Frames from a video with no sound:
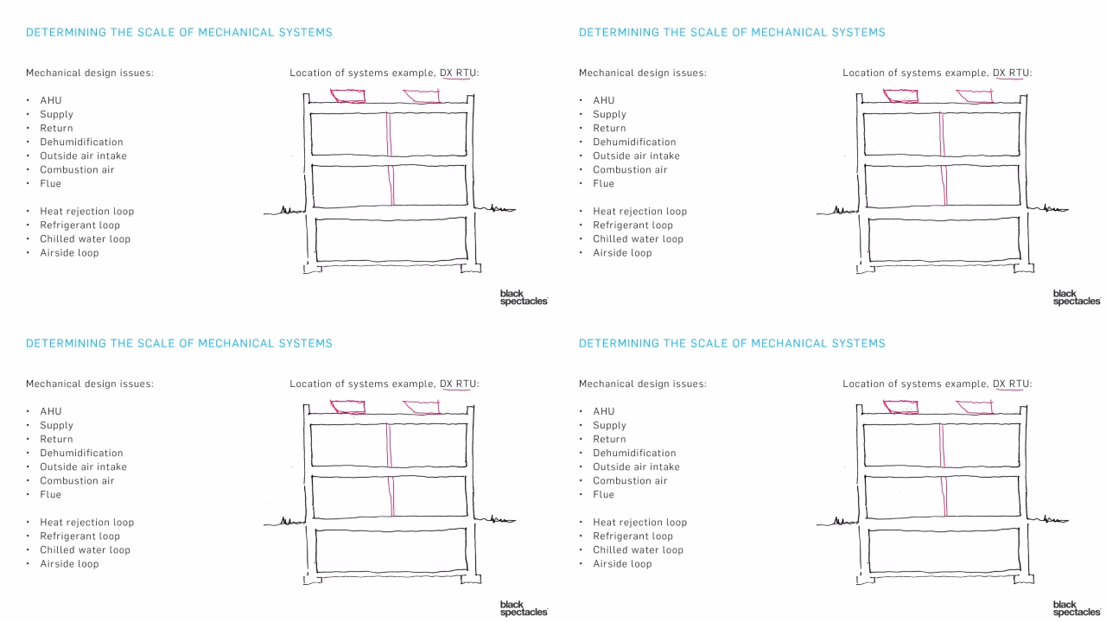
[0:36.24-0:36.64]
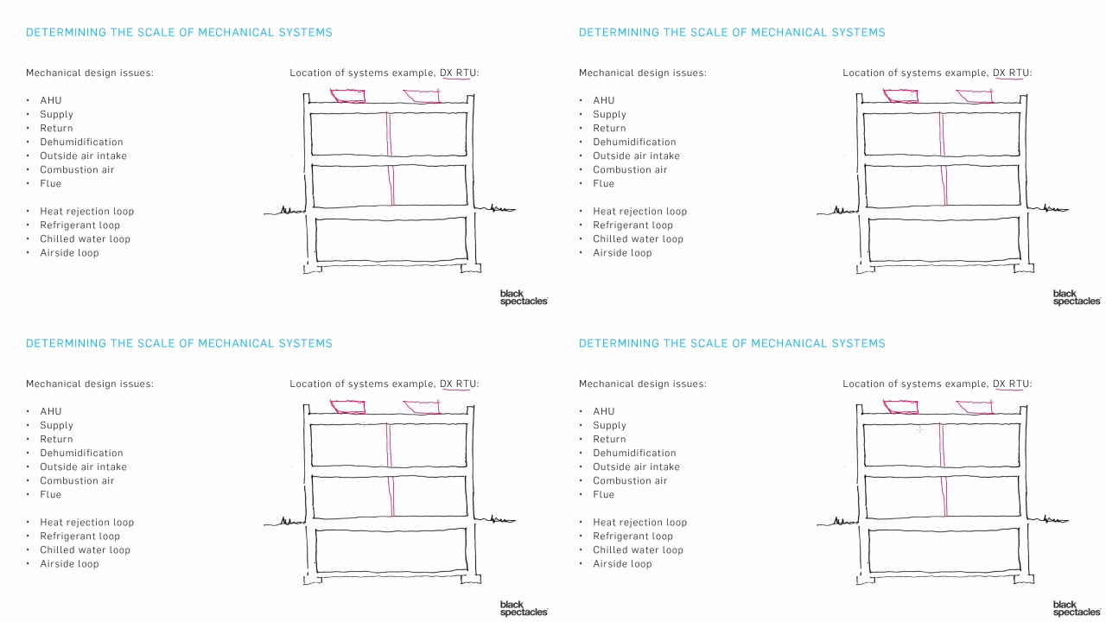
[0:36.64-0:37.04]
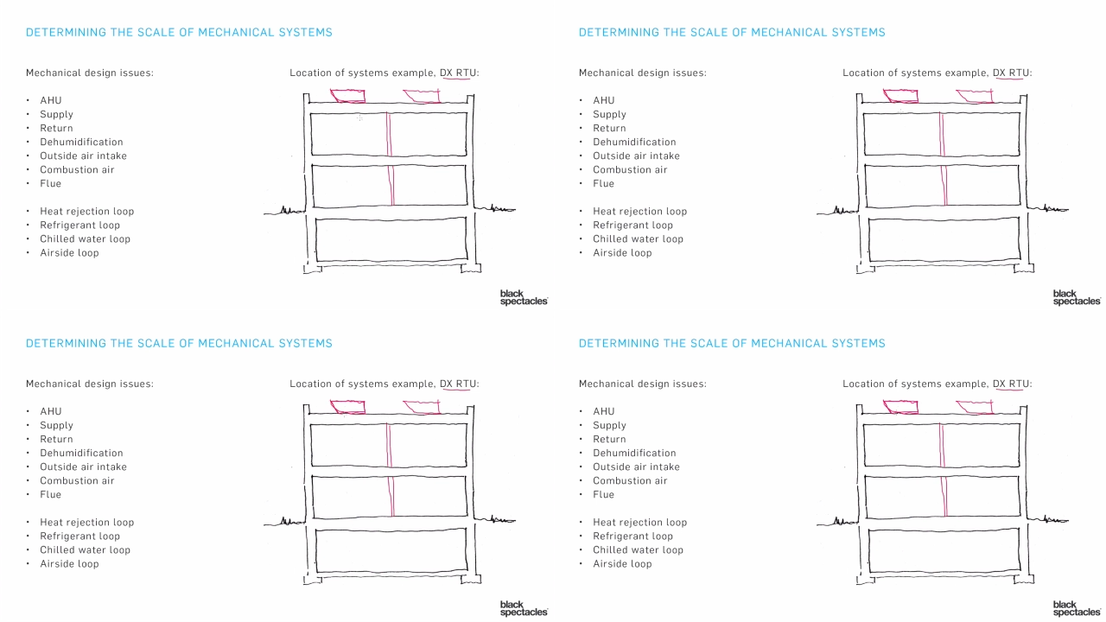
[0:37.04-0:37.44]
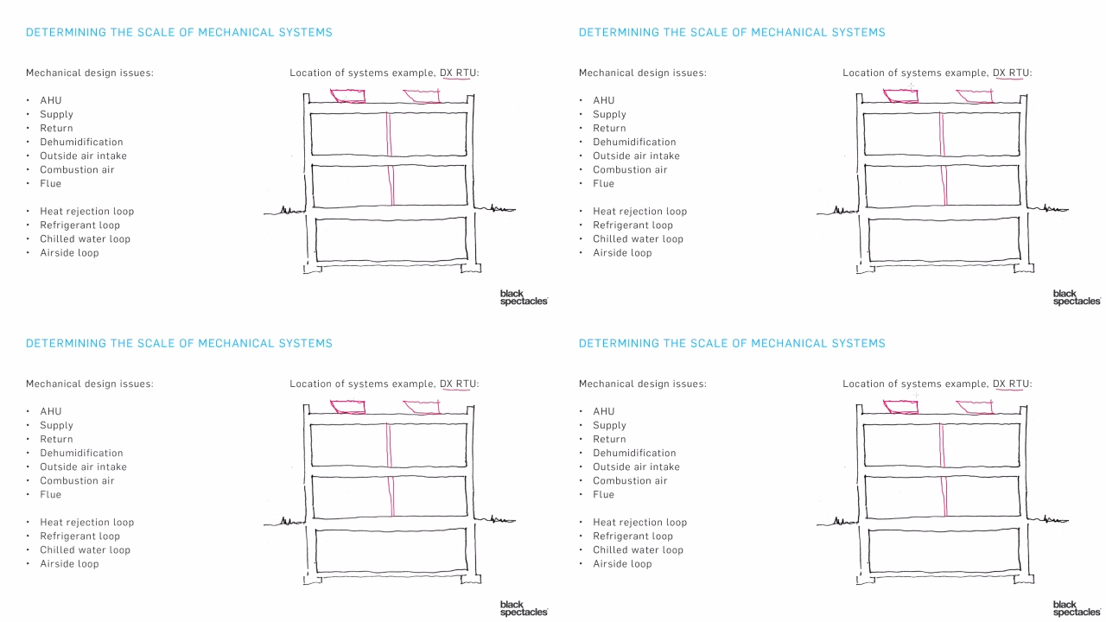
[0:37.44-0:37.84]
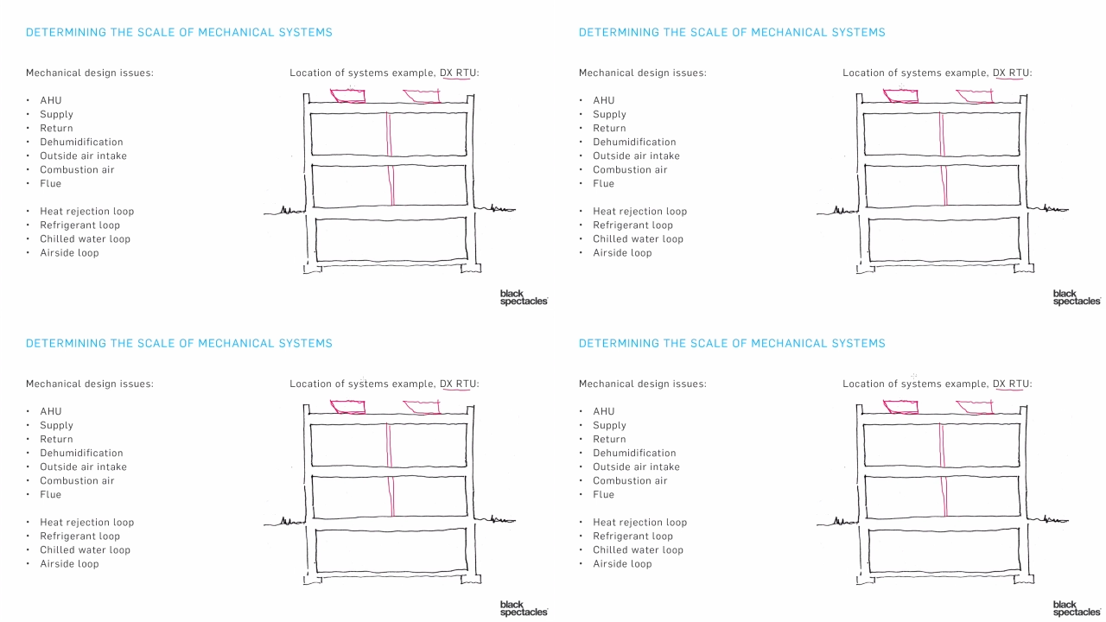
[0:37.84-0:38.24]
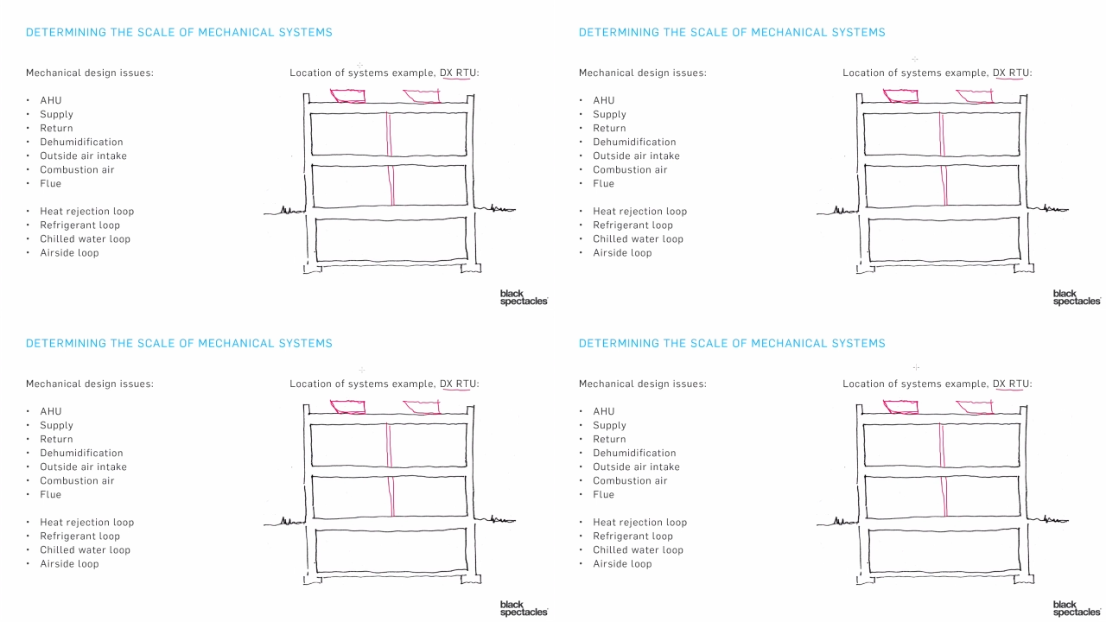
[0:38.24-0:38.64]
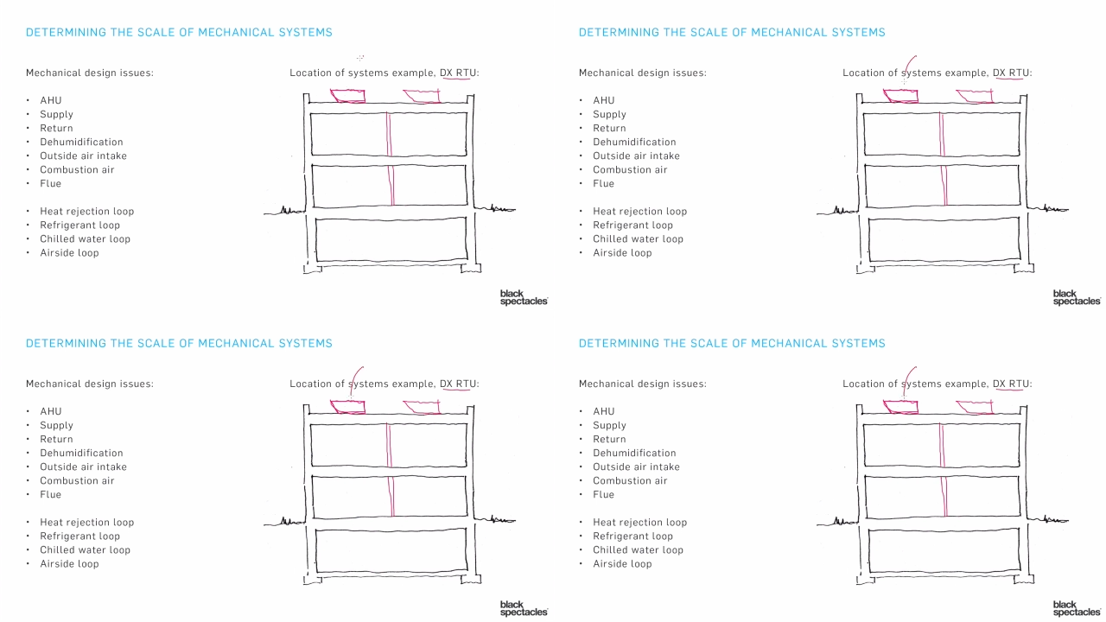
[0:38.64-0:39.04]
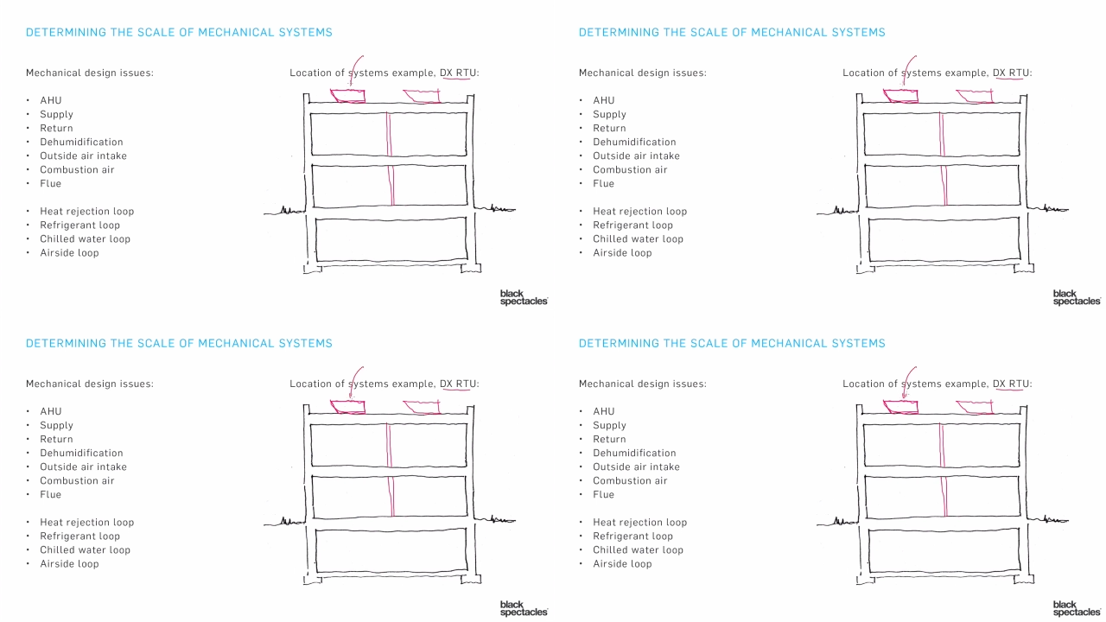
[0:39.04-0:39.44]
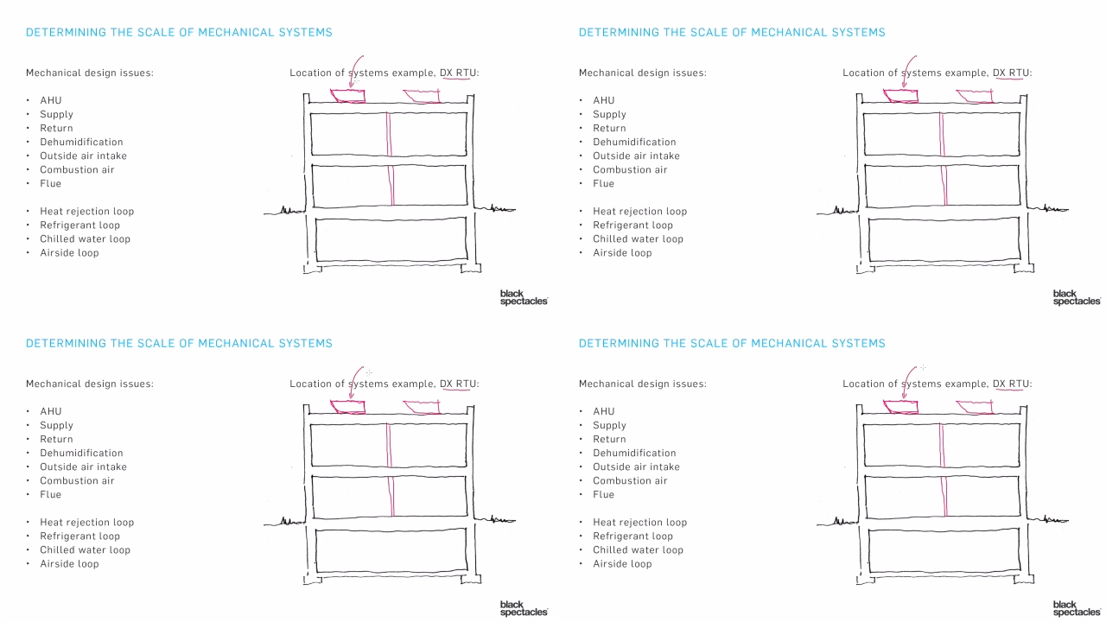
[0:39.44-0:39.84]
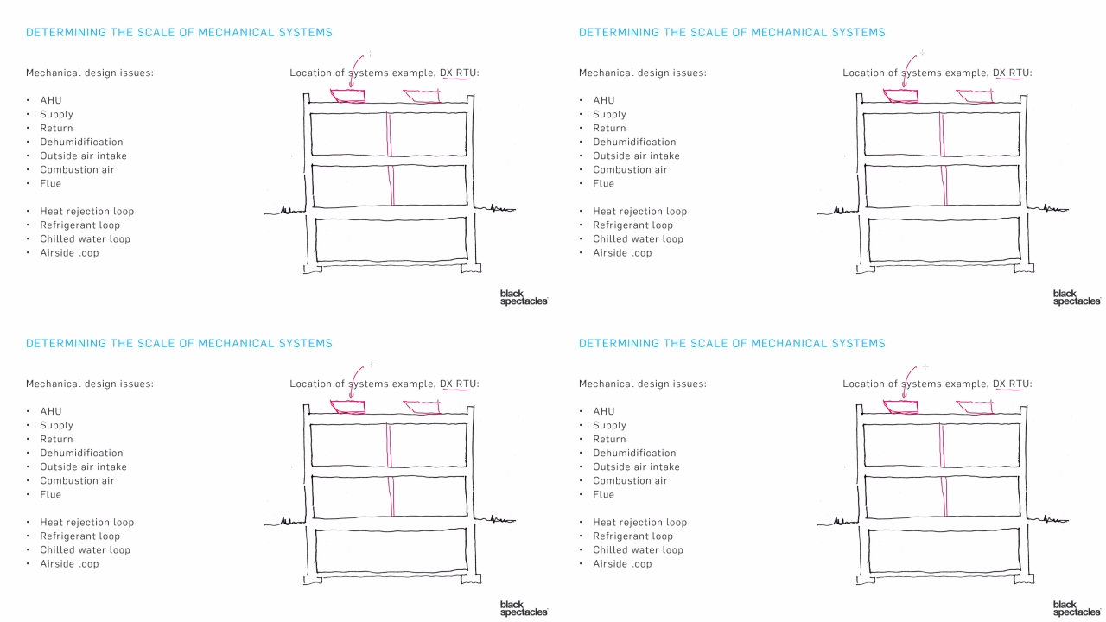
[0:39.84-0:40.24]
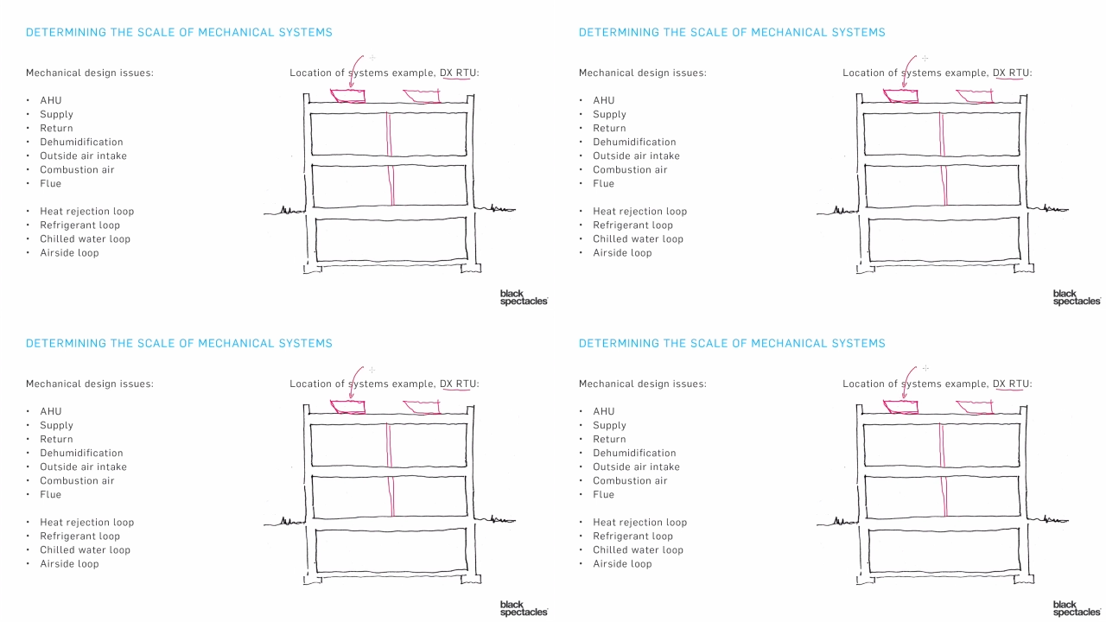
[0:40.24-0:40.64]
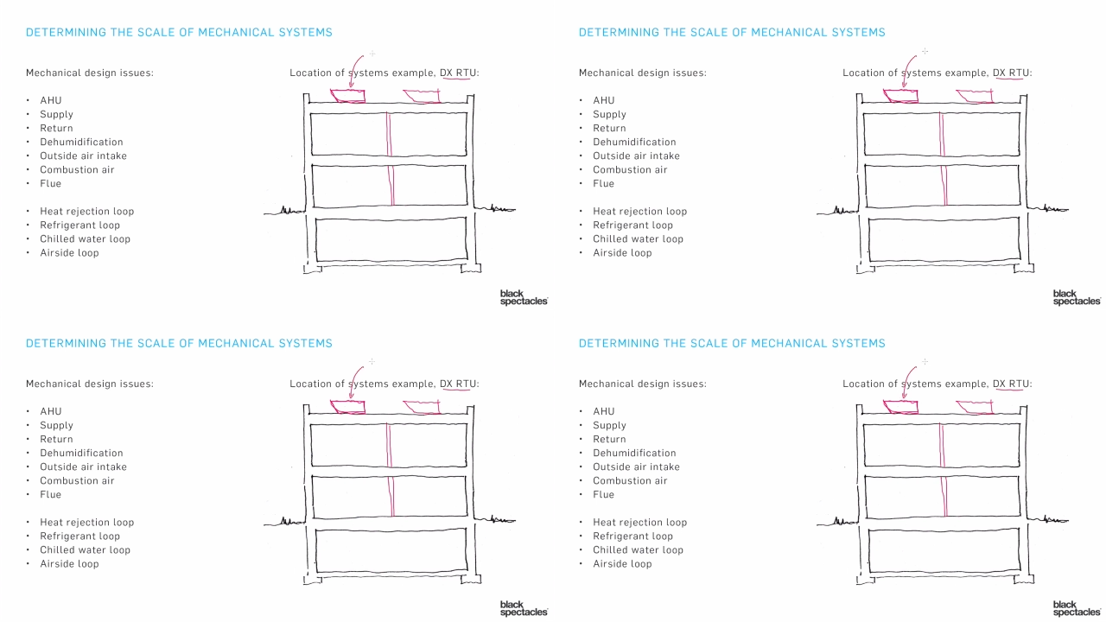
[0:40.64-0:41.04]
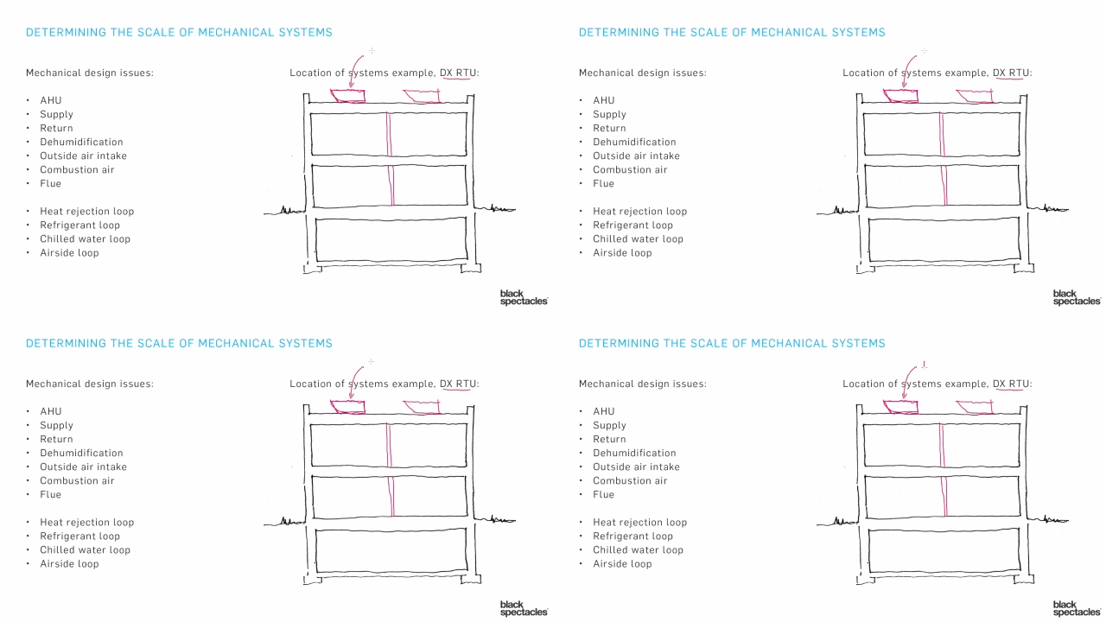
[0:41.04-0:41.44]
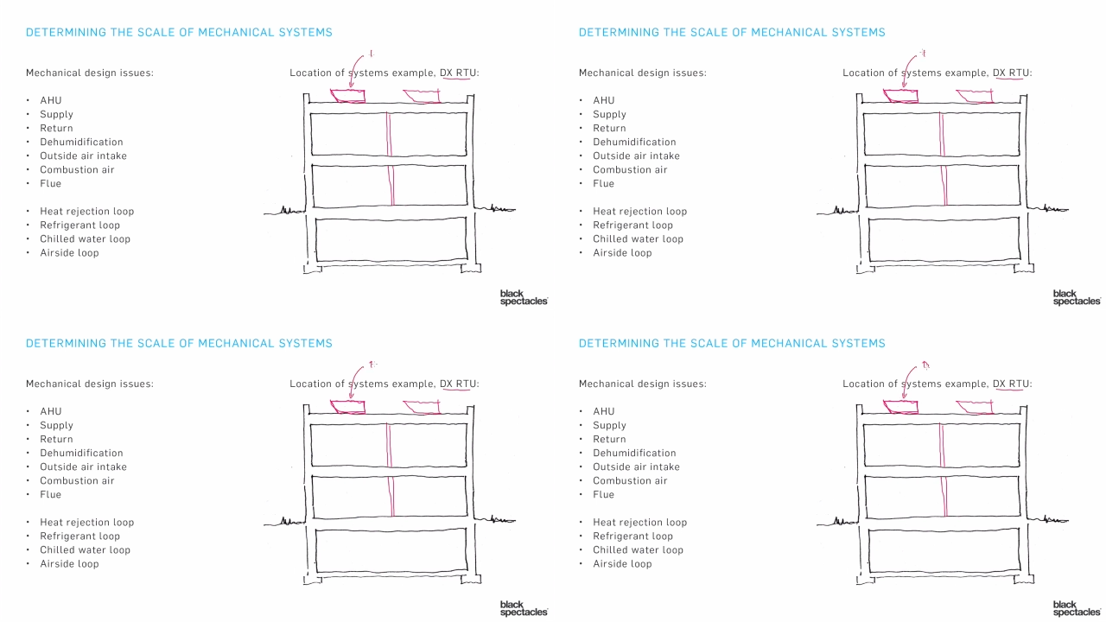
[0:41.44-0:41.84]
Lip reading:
No face is visible, so there are no lips to read.